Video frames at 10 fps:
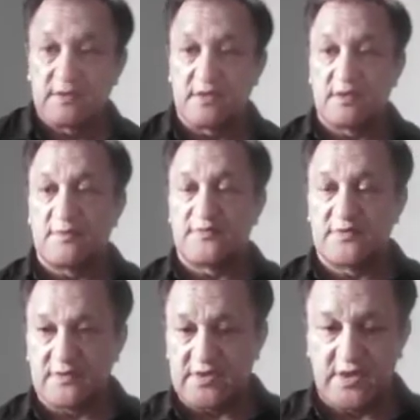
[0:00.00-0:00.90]

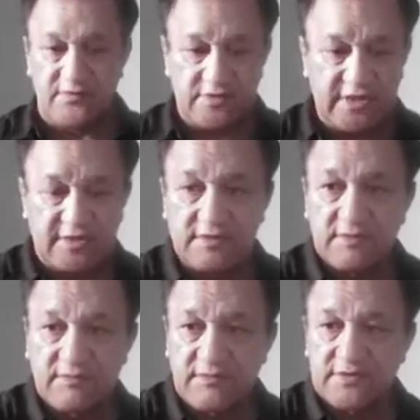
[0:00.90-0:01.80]
Okay, I've got that
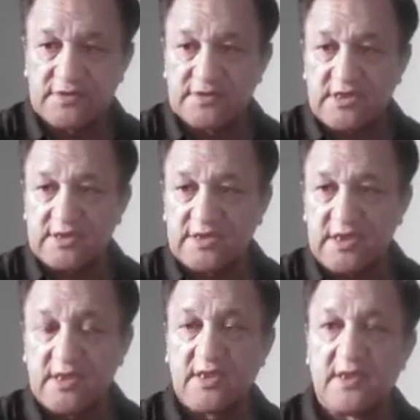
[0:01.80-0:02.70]
stuck
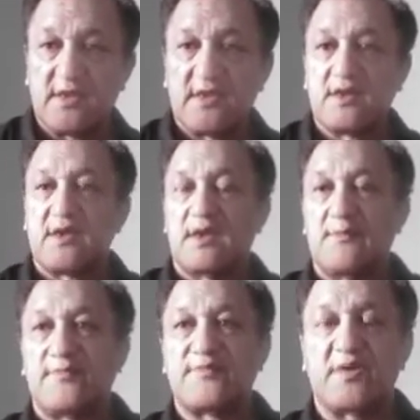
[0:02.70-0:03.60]

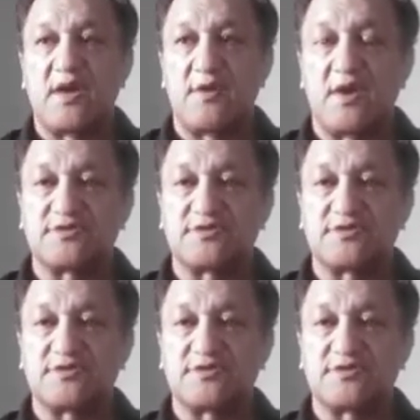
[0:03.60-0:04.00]
there.